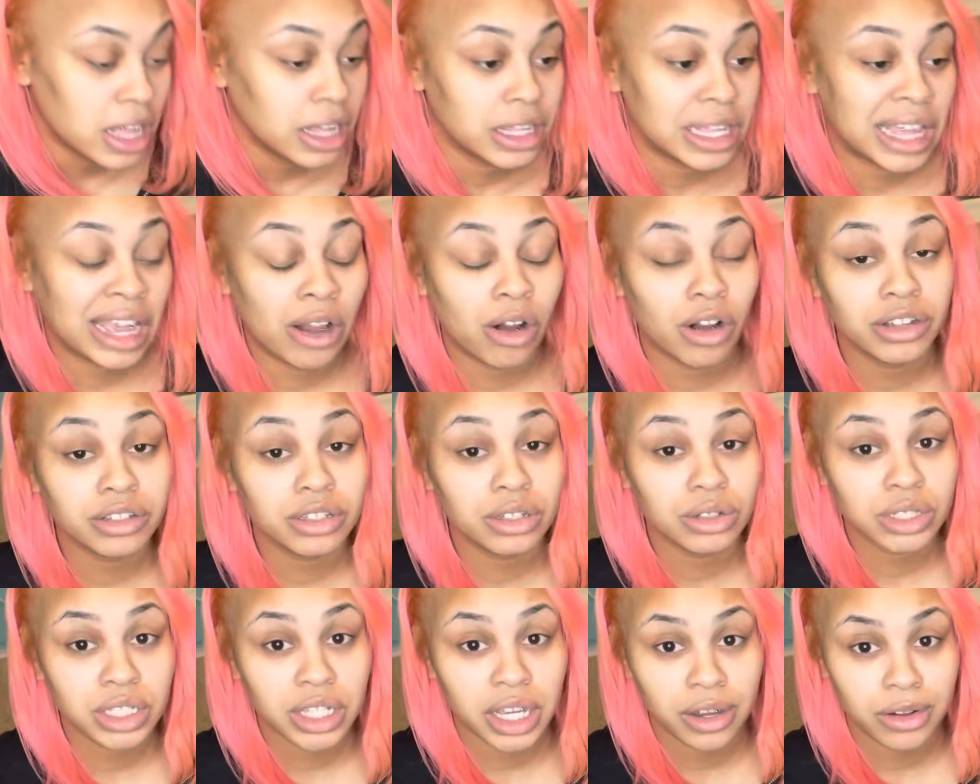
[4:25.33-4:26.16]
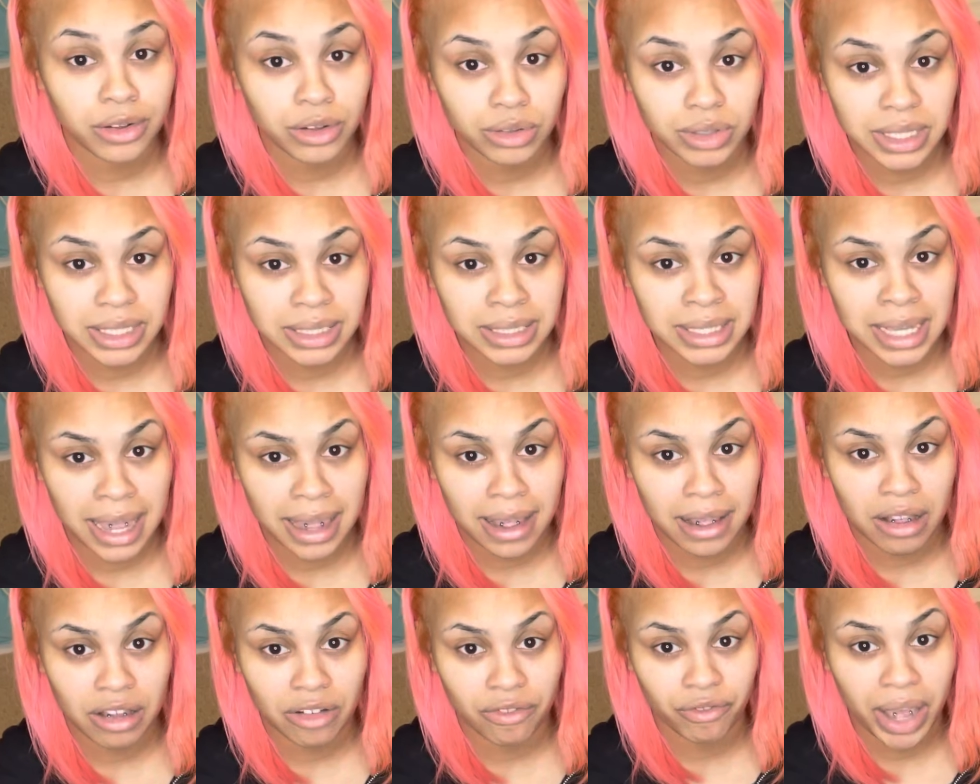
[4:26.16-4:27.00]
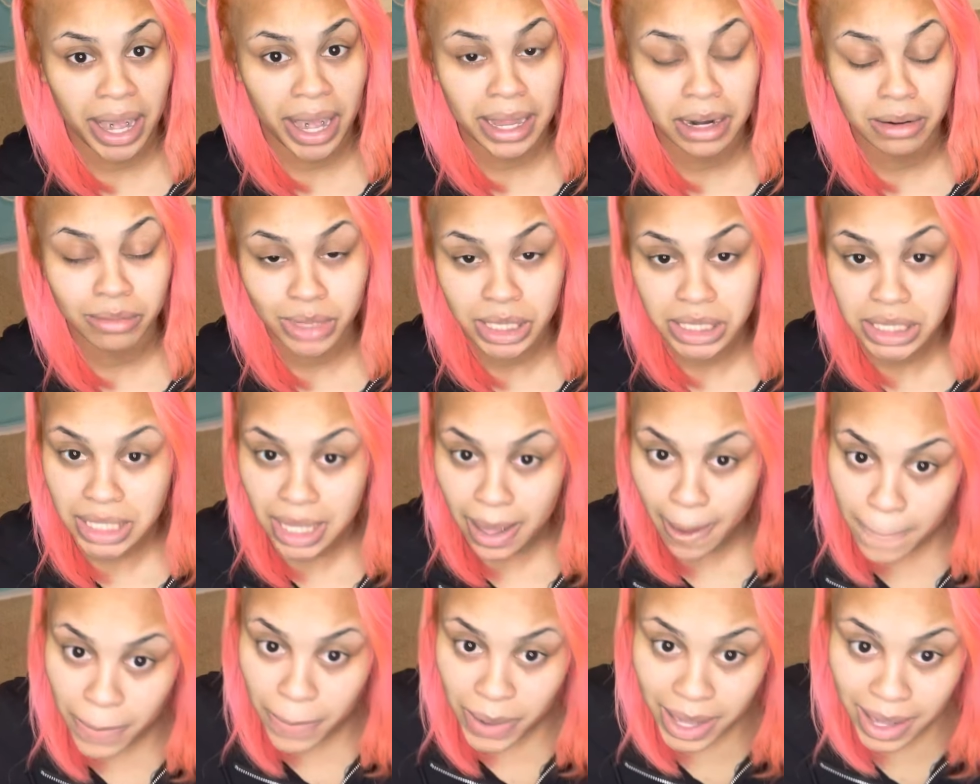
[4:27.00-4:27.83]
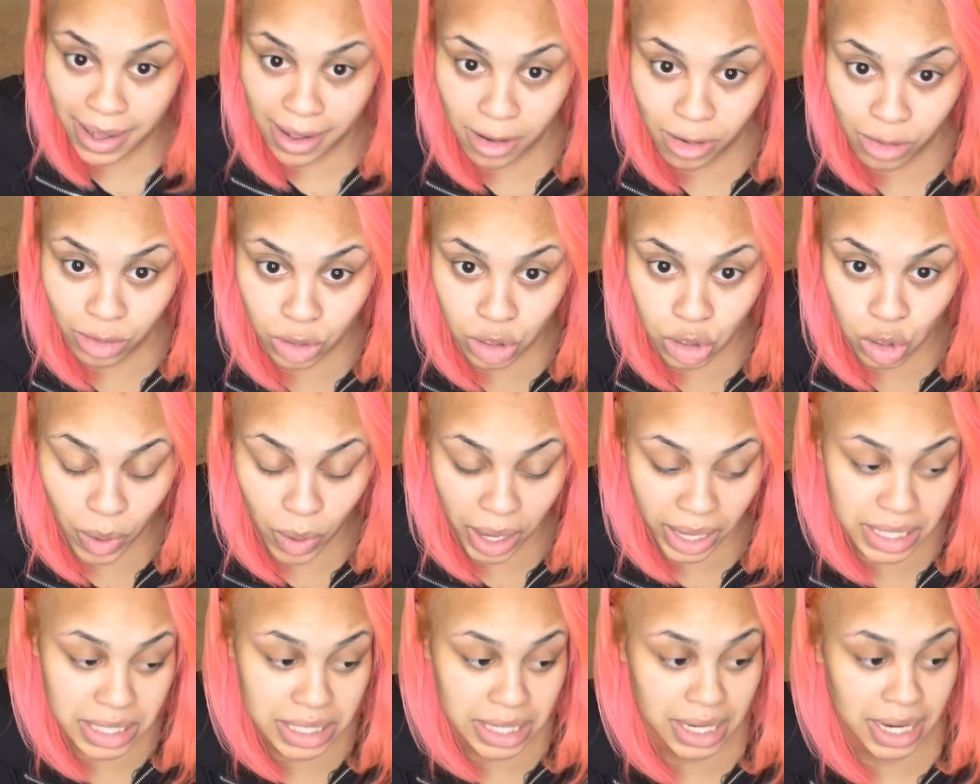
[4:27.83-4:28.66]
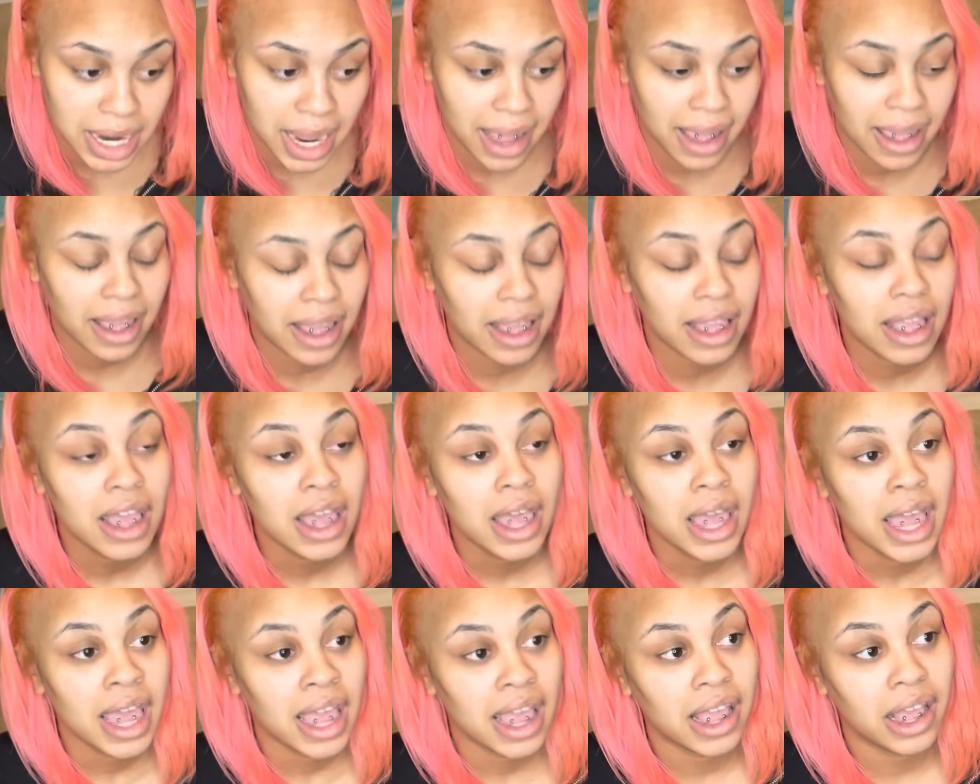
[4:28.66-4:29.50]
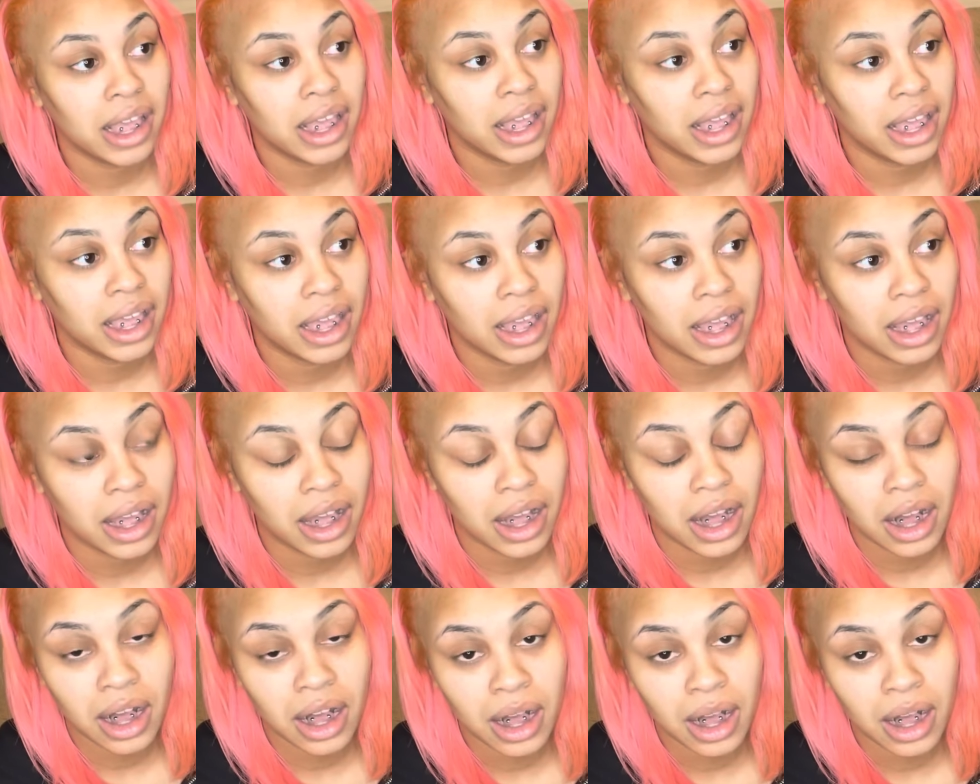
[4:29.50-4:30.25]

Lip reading: They also tell you to take vitamin C pills twice a day. And